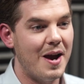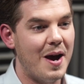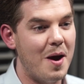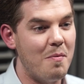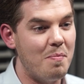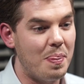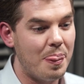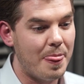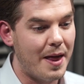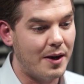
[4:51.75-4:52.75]
And
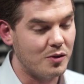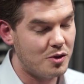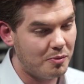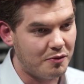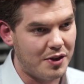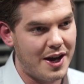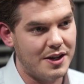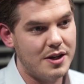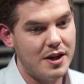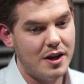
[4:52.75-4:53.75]
on top of
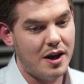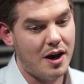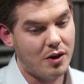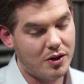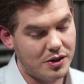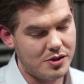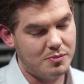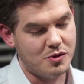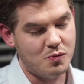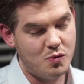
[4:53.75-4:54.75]
that, our
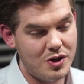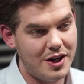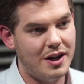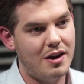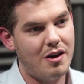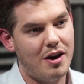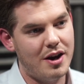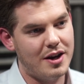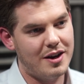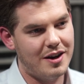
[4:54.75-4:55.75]
customers really
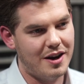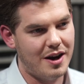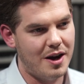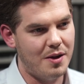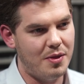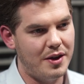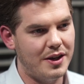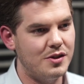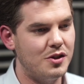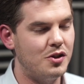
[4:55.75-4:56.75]
like the
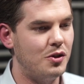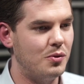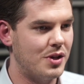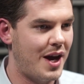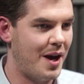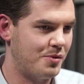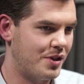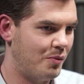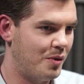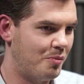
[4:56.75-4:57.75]
easy-to-use apps
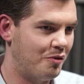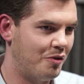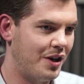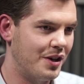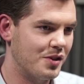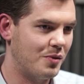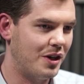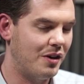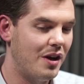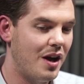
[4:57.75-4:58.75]
that we provide as
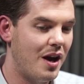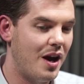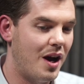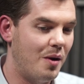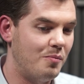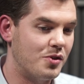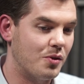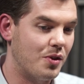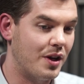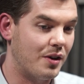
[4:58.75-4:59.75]
well.
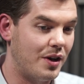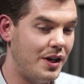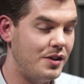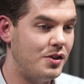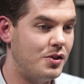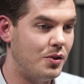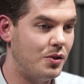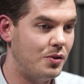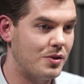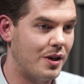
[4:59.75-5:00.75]
So they're easy to
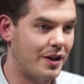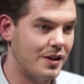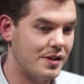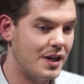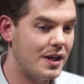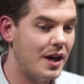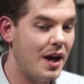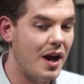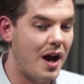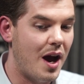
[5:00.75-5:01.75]
use, like I said,
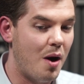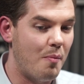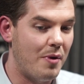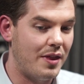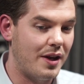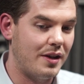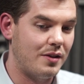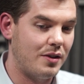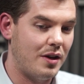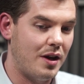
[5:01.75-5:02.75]
and that
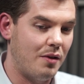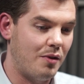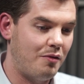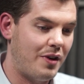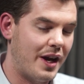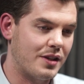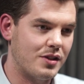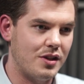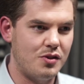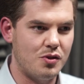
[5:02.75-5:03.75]

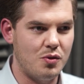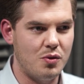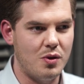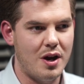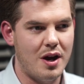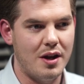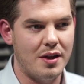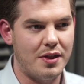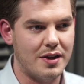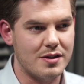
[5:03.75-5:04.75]
reflects into
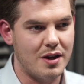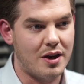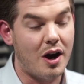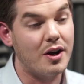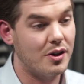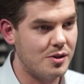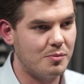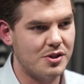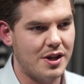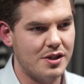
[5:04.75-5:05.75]
things like high
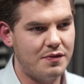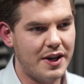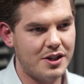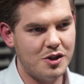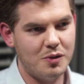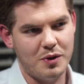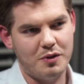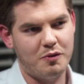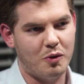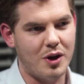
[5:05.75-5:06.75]
customer satisfaction
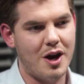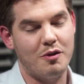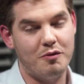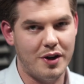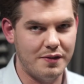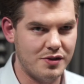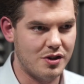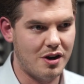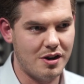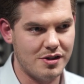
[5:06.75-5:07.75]
with 4 out of 5
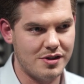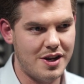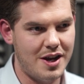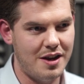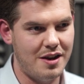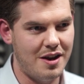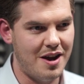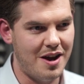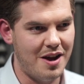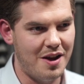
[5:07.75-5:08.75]
stars in
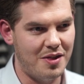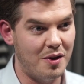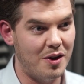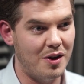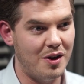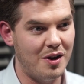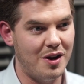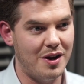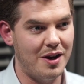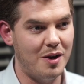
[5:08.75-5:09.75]

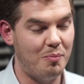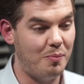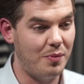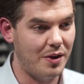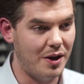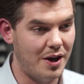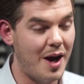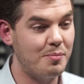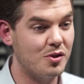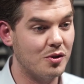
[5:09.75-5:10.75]
the
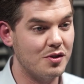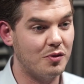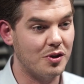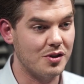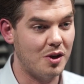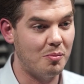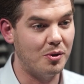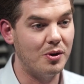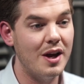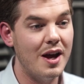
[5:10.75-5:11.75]
app stores, for
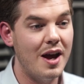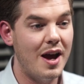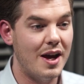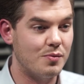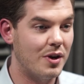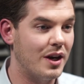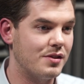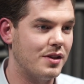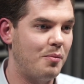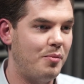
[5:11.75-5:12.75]
example, as well
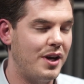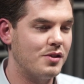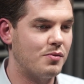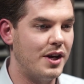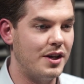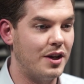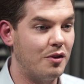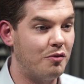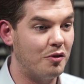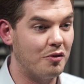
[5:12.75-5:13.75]
as an NPS rating
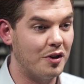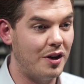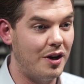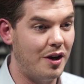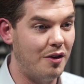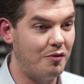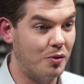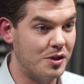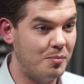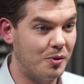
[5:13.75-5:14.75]
of over
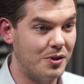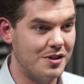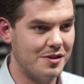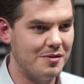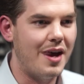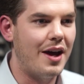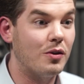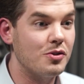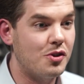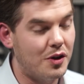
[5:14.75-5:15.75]
40 points. And
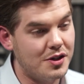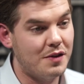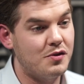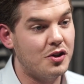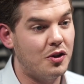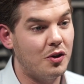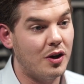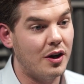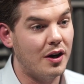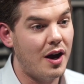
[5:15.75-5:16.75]
also as
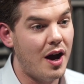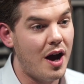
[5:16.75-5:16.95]
F-Secure,